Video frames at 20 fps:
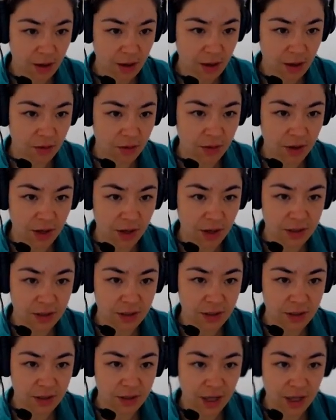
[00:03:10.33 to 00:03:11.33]
All right,
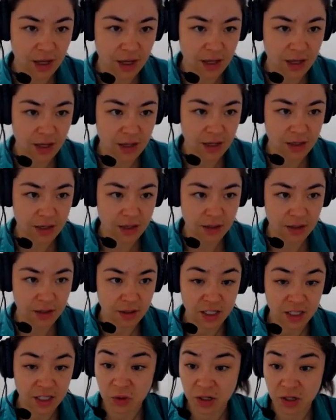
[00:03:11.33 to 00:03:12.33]
and
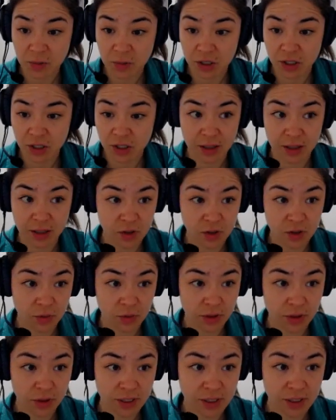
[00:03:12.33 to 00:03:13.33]
that's pretty much it. So we're
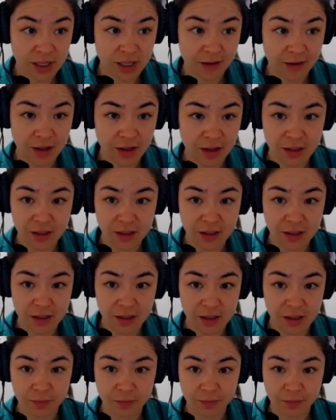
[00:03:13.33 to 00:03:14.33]
going to save this.
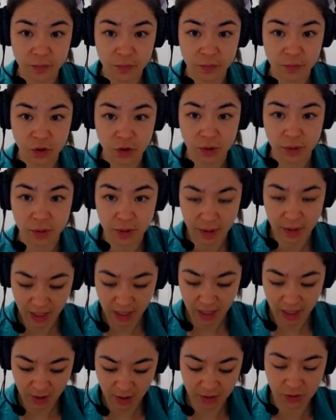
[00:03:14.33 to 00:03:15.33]
Should probably
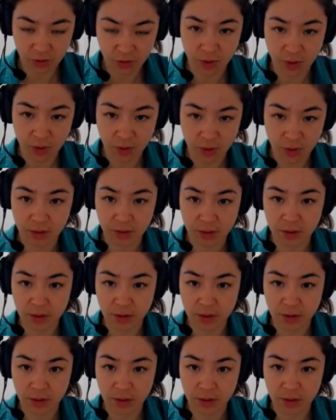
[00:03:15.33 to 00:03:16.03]
name it as well.